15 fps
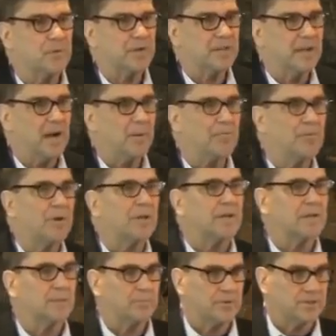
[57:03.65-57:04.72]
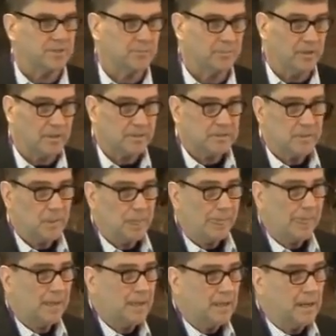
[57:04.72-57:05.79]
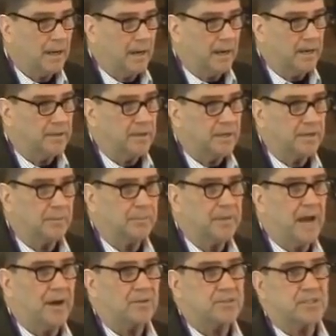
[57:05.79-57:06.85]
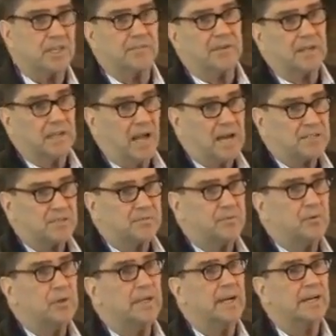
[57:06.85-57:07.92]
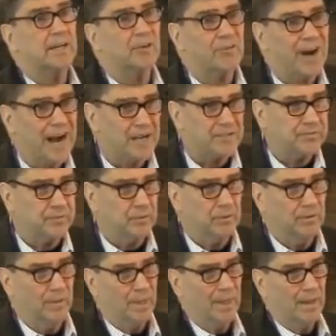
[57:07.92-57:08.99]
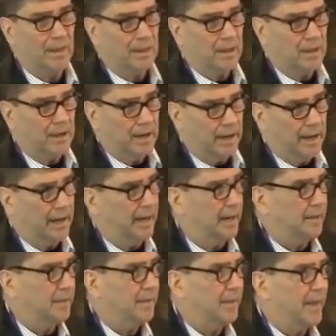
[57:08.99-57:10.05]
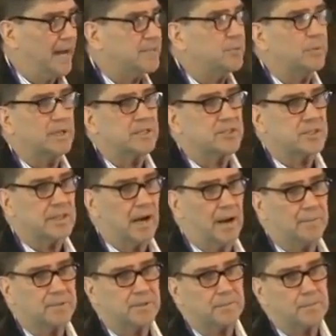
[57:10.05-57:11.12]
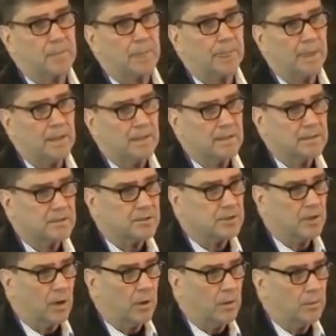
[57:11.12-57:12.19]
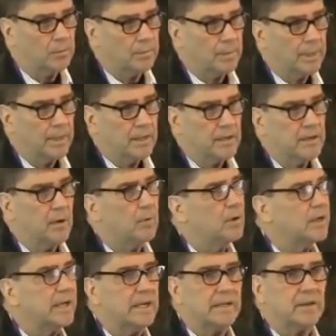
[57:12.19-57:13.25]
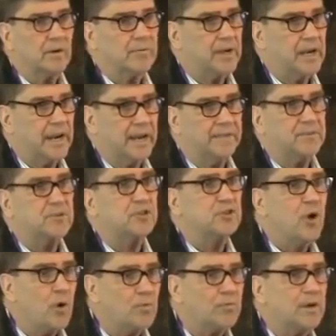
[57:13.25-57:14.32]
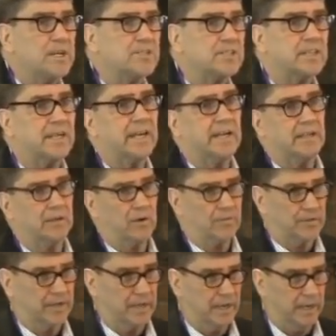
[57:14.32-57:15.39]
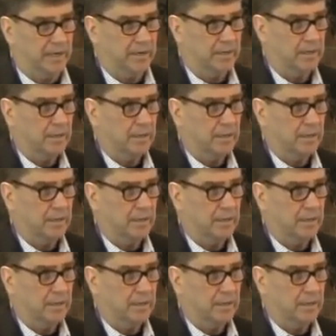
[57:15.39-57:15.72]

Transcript: printing. Now I'm really going to print some books. And you end up now, instead of a closet full, you got a garage full. And that's when it stops. So you don't want to get in over your head. There's no reason to get in over your head.